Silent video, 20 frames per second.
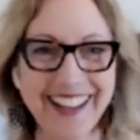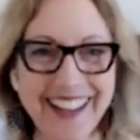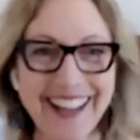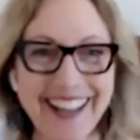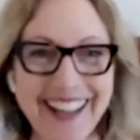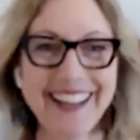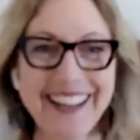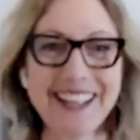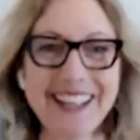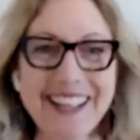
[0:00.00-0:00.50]

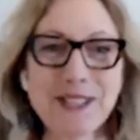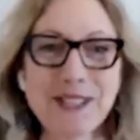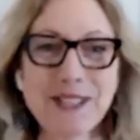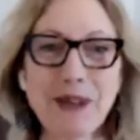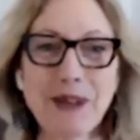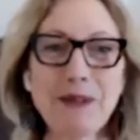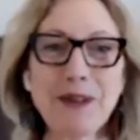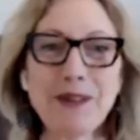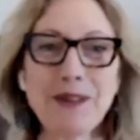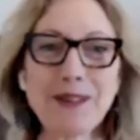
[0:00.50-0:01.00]
Last
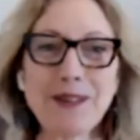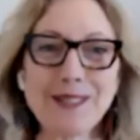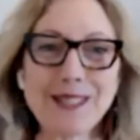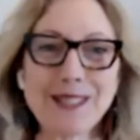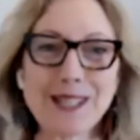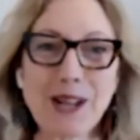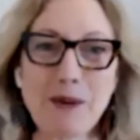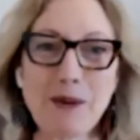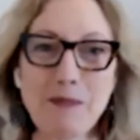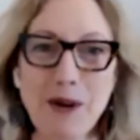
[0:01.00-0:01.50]
week we couldn't
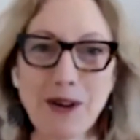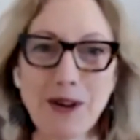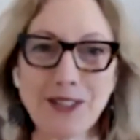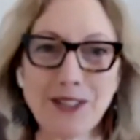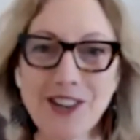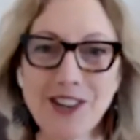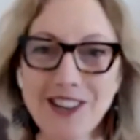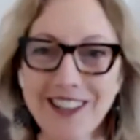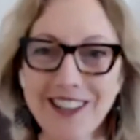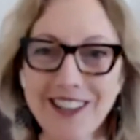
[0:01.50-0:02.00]
stop her
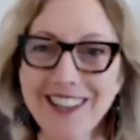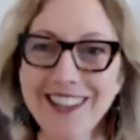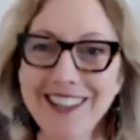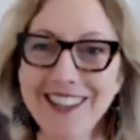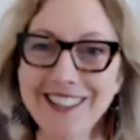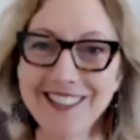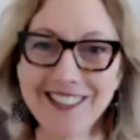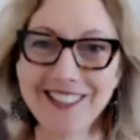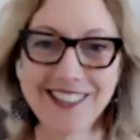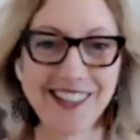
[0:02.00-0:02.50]
talking,
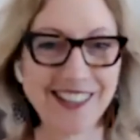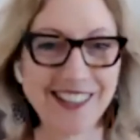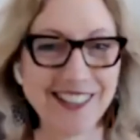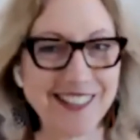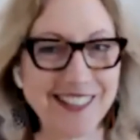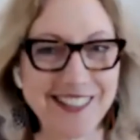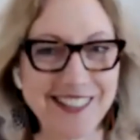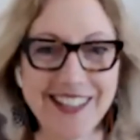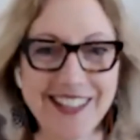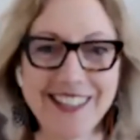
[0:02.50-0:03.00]
and, and
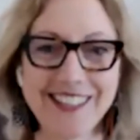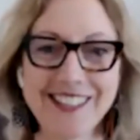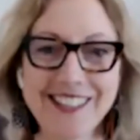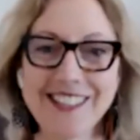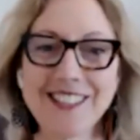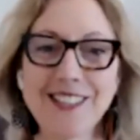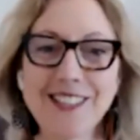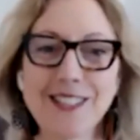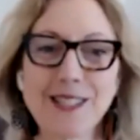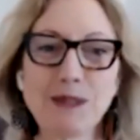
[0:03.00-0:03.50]
today she
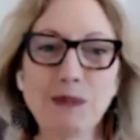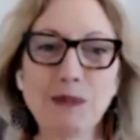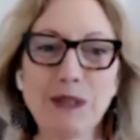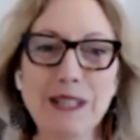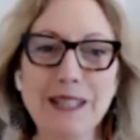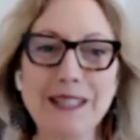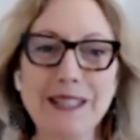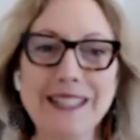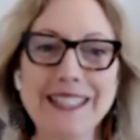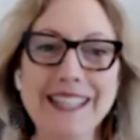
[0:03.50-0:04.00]
just
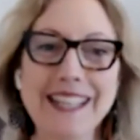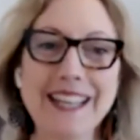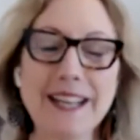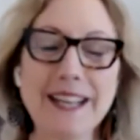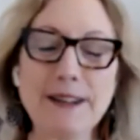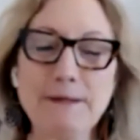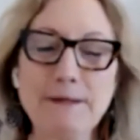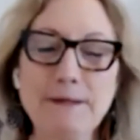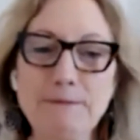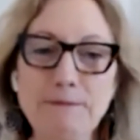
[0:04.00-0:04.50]
wouldn't.
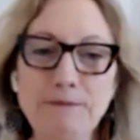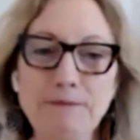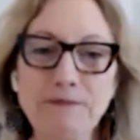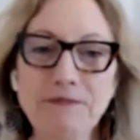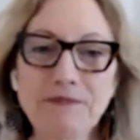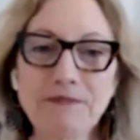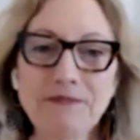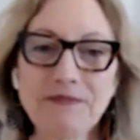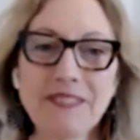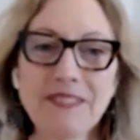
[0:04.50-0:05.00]
Um,
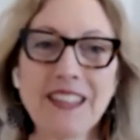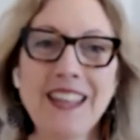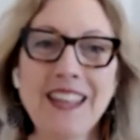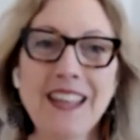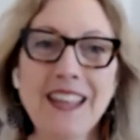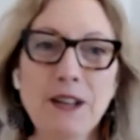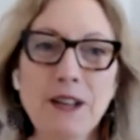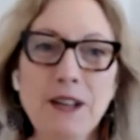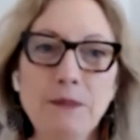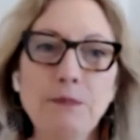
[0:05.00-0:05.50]

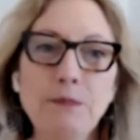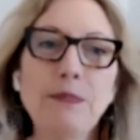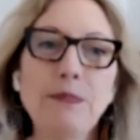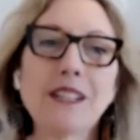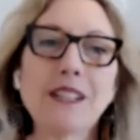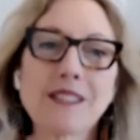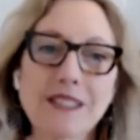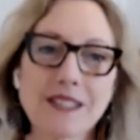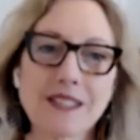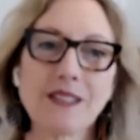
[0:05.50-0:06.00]

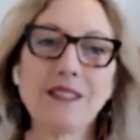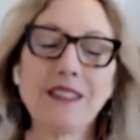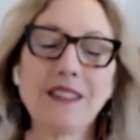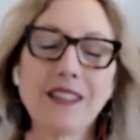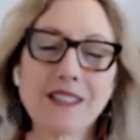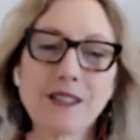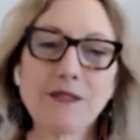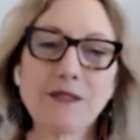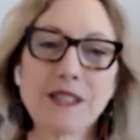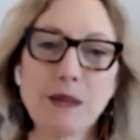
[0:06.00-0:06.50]
lots of,
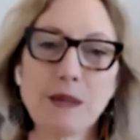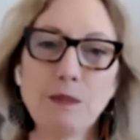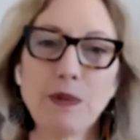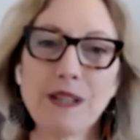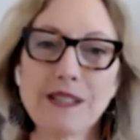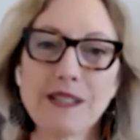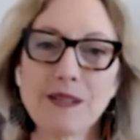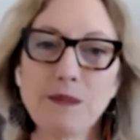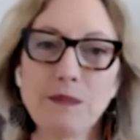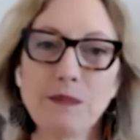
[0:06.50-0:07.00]
lots of
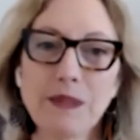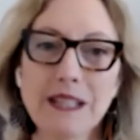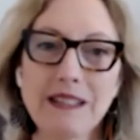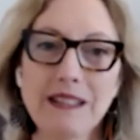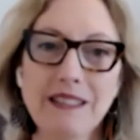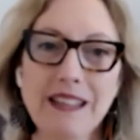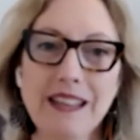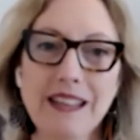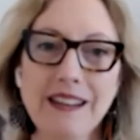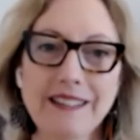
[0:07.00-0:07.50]
symbolism in
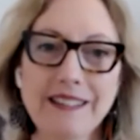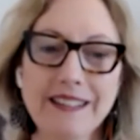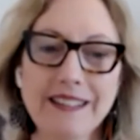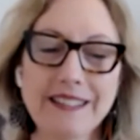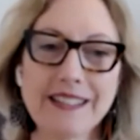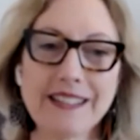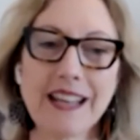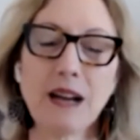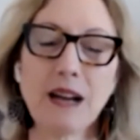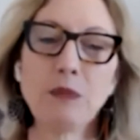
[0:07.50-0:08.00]
there,
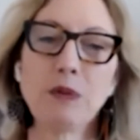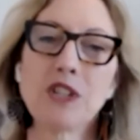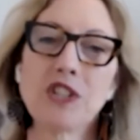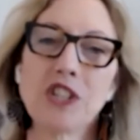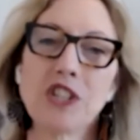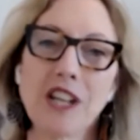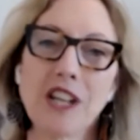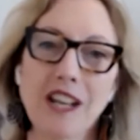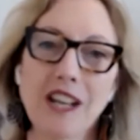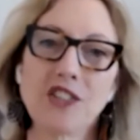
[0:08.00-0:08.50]
and I wish
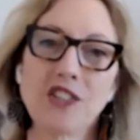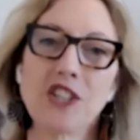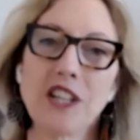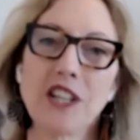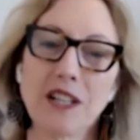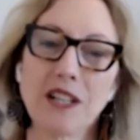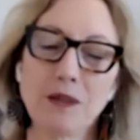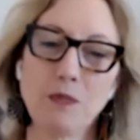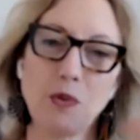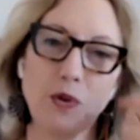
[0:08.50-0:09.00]
she had
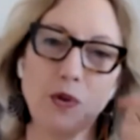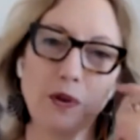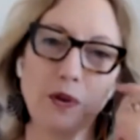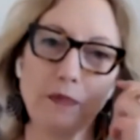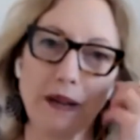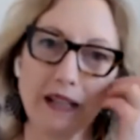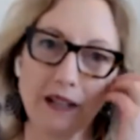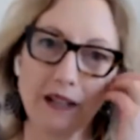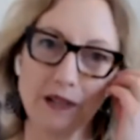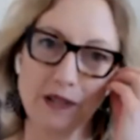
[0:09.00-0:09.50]
shared more
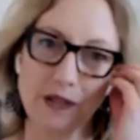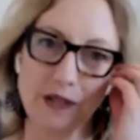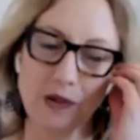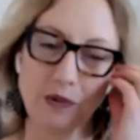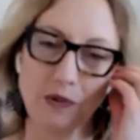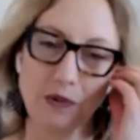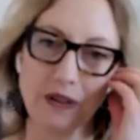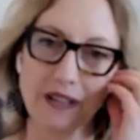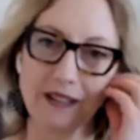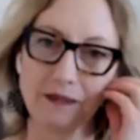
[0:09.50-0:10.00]
about her
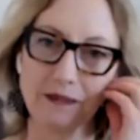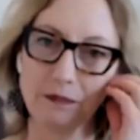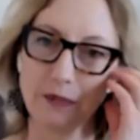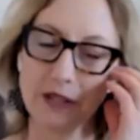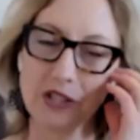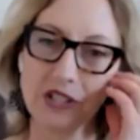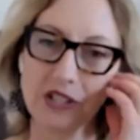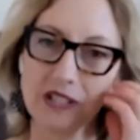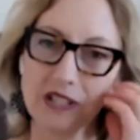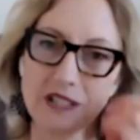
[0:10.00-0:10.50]
story, and but
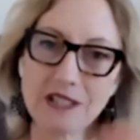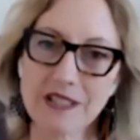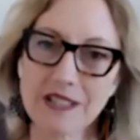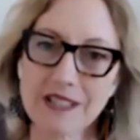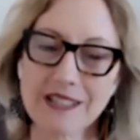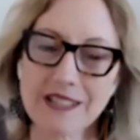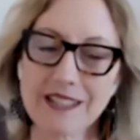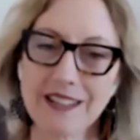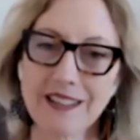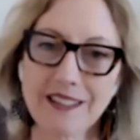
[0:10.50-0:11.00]
she
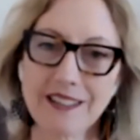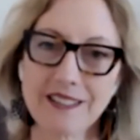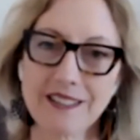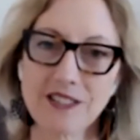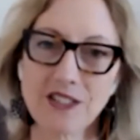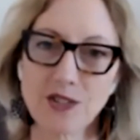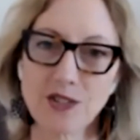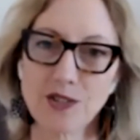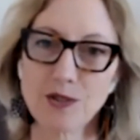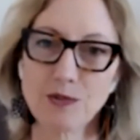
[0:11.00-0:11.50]
just uh, she
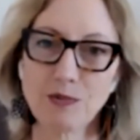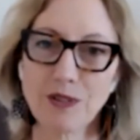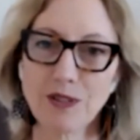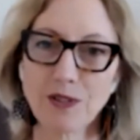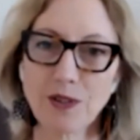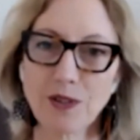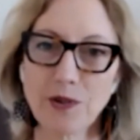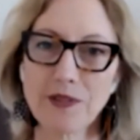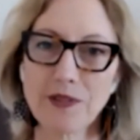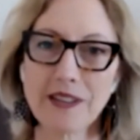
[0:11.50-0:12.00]
just wouldn't
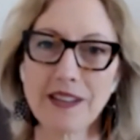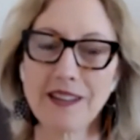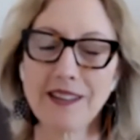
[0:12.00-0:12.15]
go there.